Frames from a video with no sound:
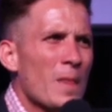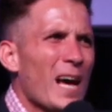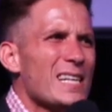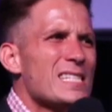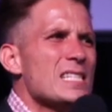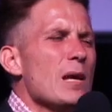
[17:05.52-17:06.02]
I
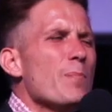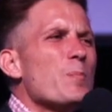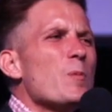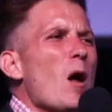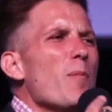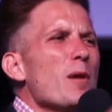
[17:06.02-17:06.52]
see
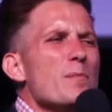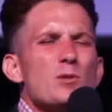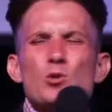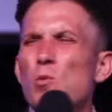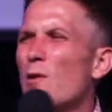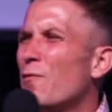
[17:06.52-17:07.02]

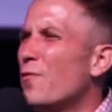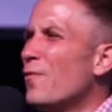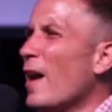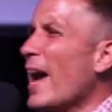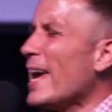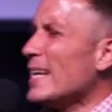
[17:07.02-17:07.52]
problems with
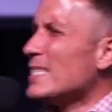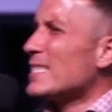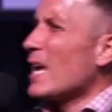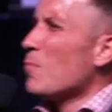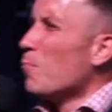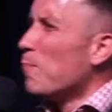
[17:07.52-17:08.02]
veins
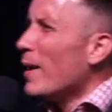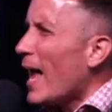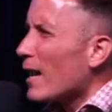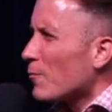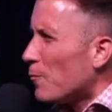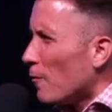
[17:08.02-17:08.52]
and
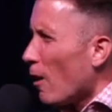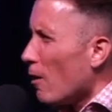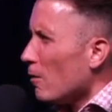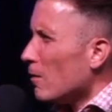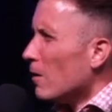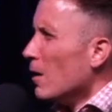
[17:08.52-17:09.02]
blood flow.